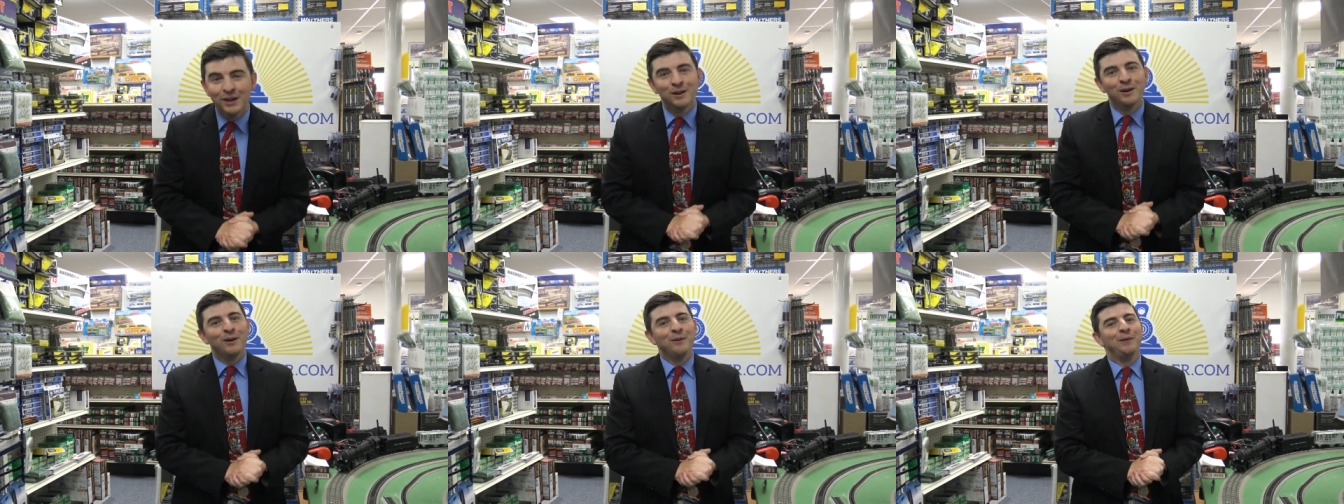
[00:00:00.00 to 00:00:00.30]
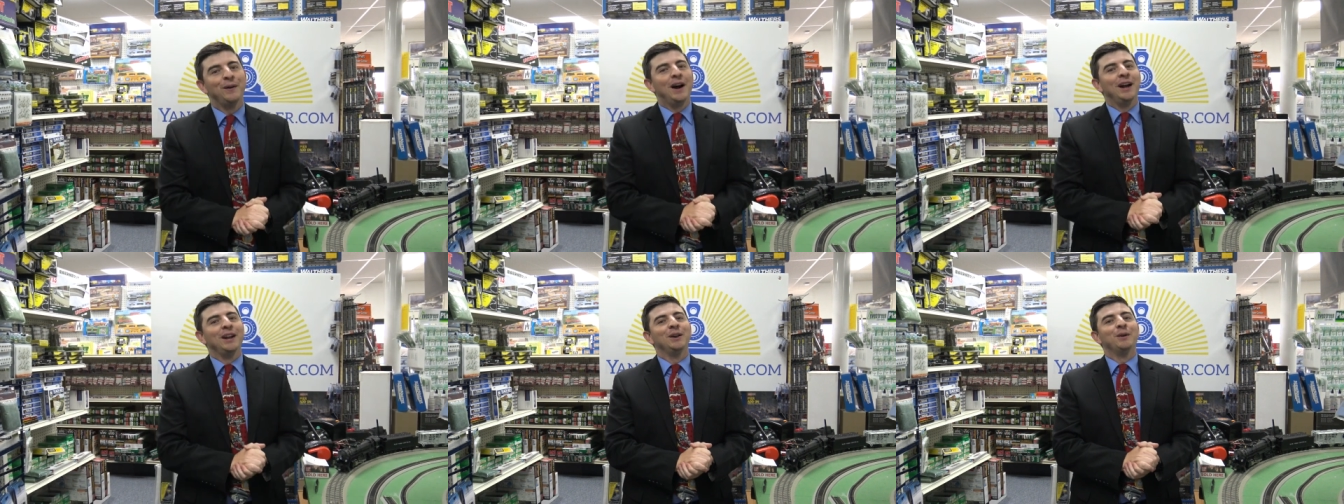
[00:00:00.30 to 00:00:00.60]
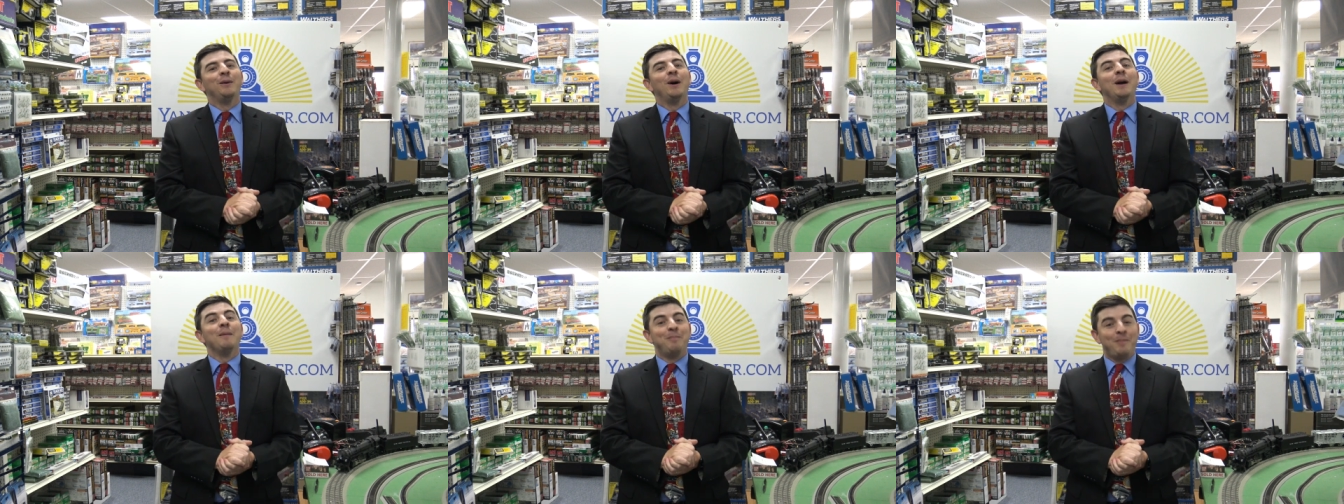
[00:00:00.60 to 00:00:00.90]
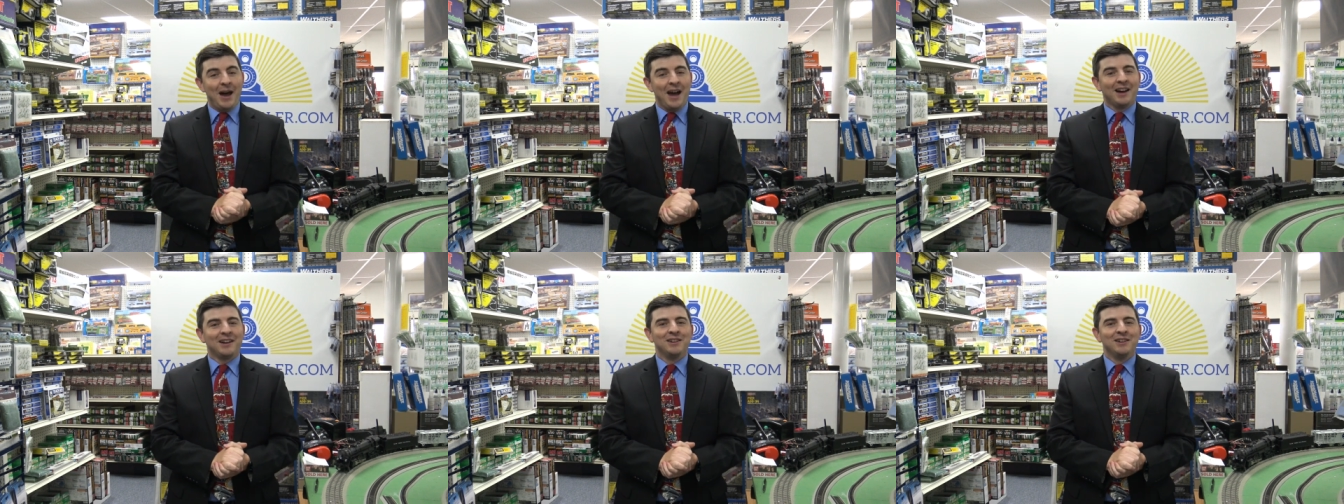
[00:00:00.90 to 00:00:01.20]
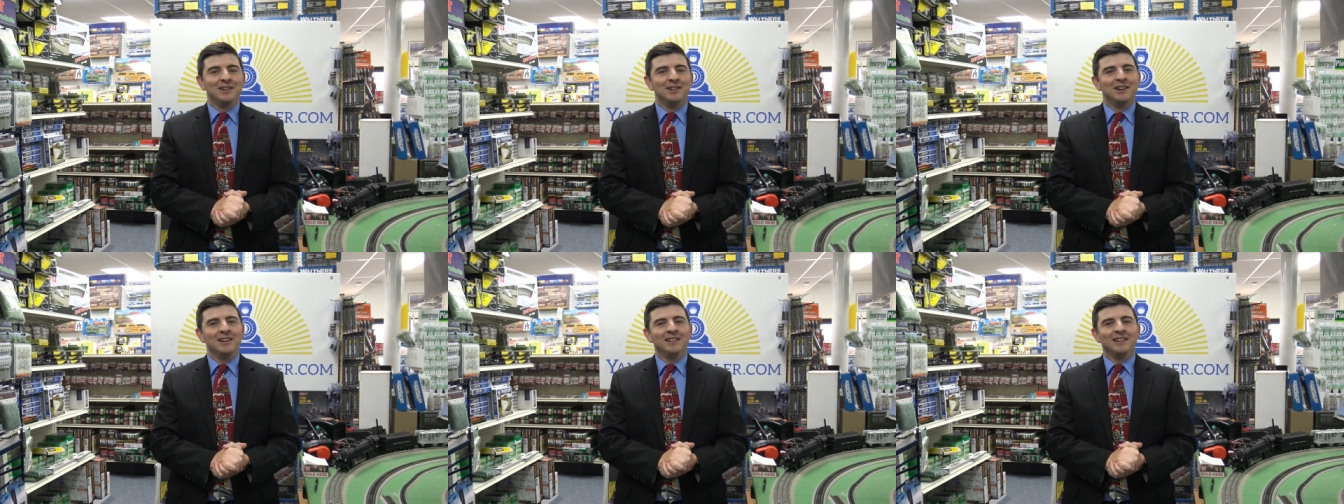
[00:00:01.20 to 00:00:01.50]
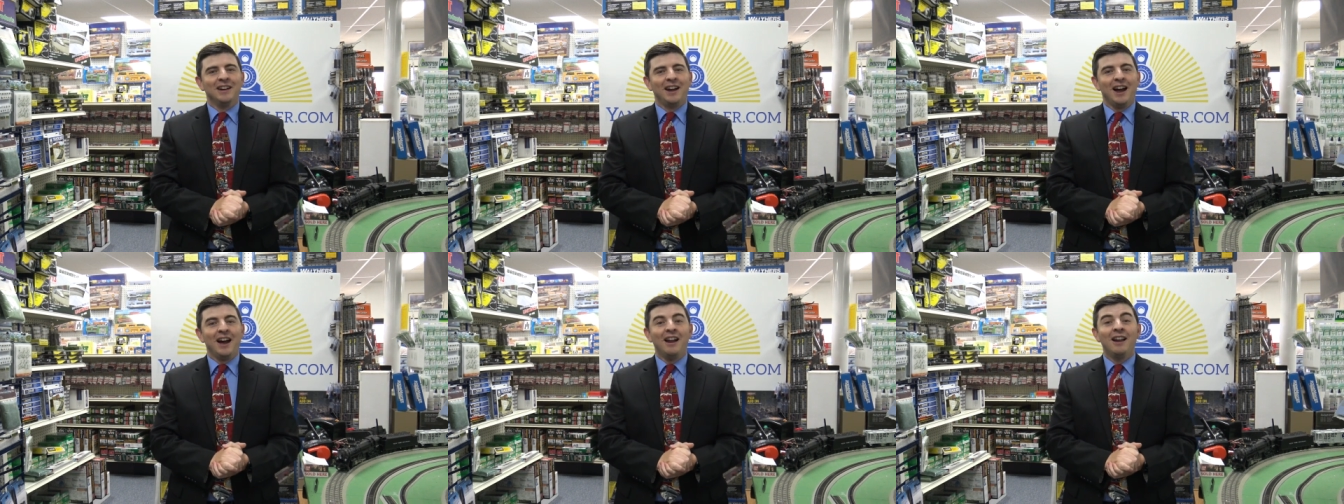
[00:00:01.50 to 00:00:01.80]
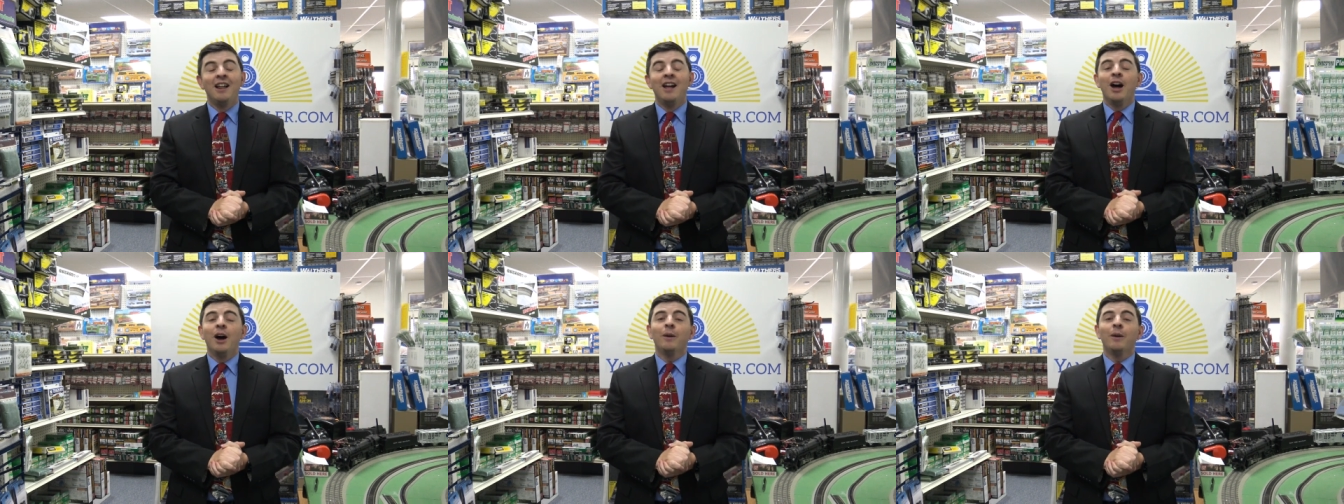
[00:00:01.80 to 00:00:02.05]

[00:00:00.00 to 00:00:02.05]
we'll find our way back on your layout.